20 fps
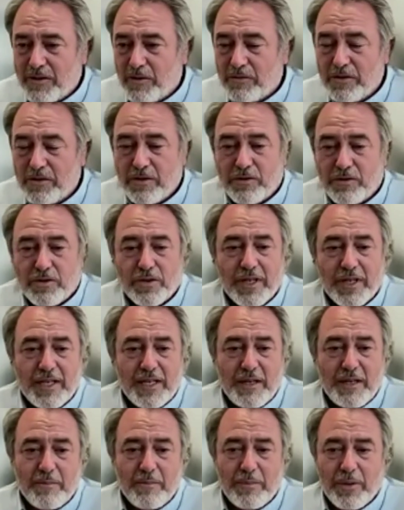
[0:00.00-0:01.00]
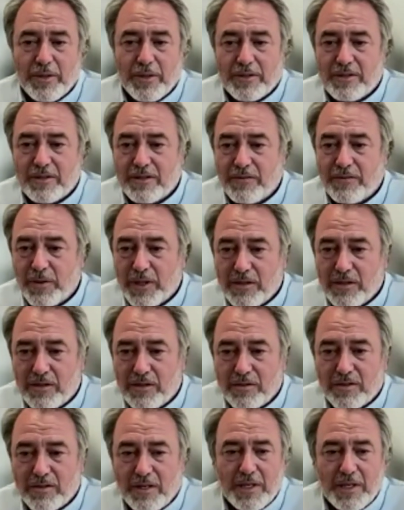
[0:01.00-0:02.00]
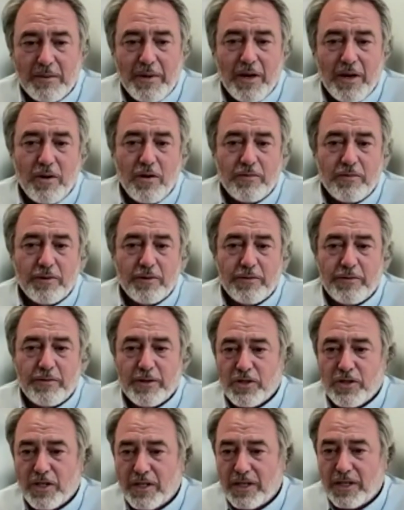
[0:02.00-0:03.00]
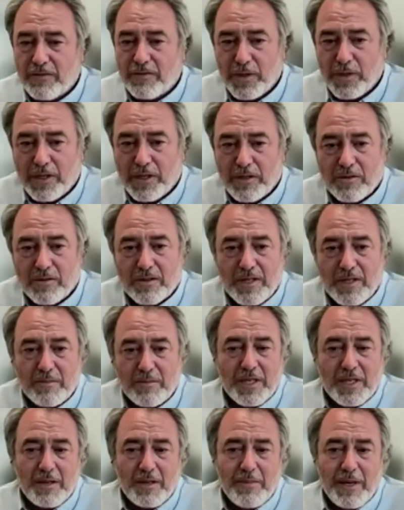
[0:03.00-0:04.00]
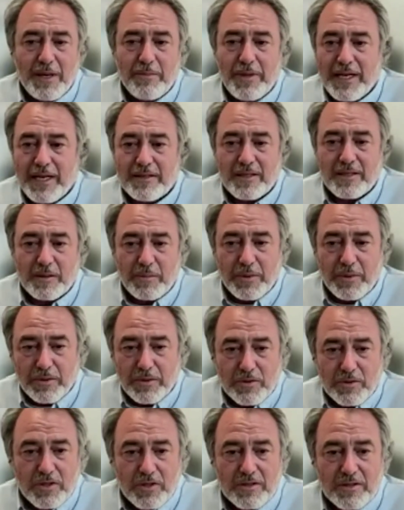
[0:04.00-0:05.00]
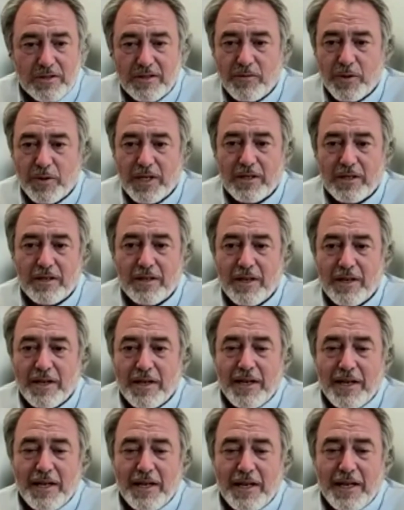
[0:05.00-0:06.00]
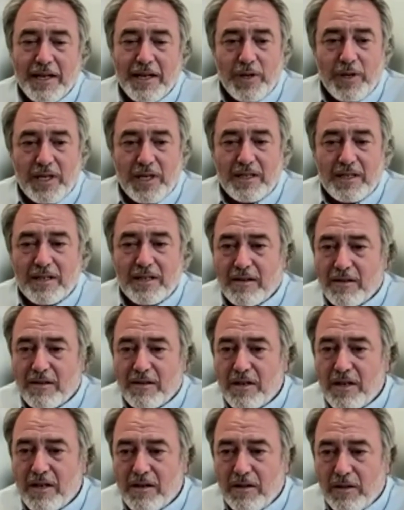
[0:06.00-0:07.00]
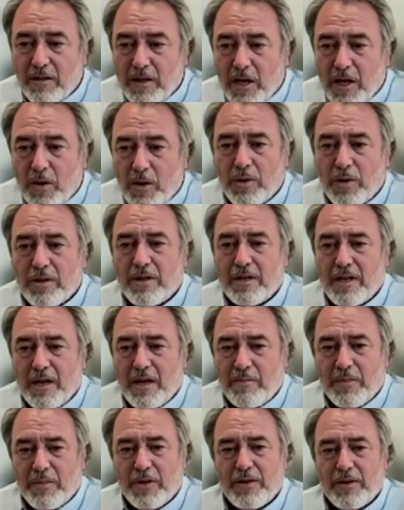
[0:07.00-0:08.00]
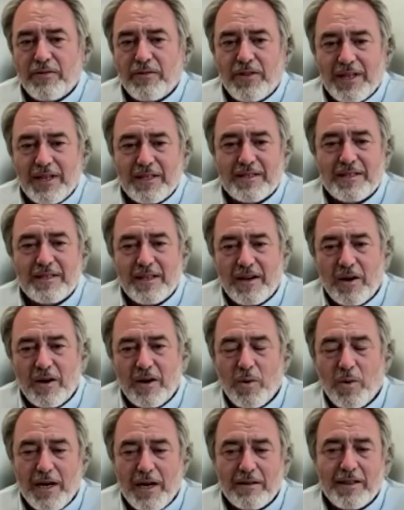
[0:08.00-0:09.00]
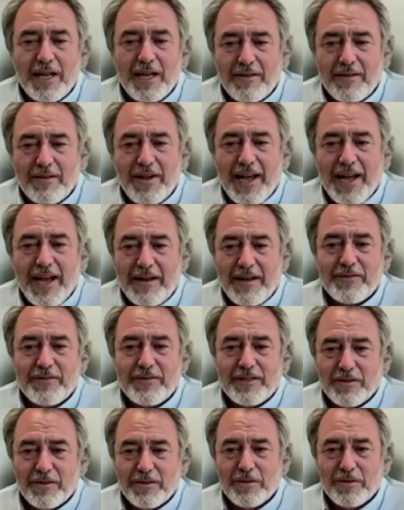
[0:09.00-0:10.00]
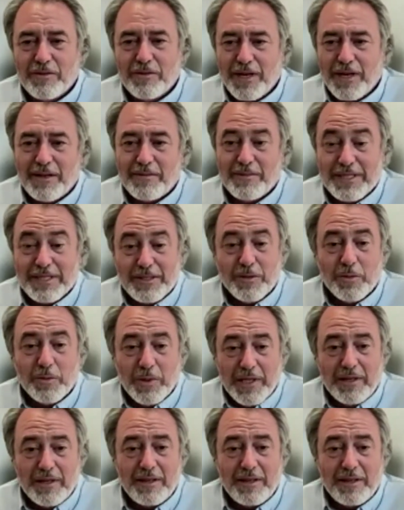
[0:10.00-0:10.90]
nutrient inputs, if we can do something about overfishing, if we can do something about plastic pollutions, if we can lower the number of things that our wildlife have to deal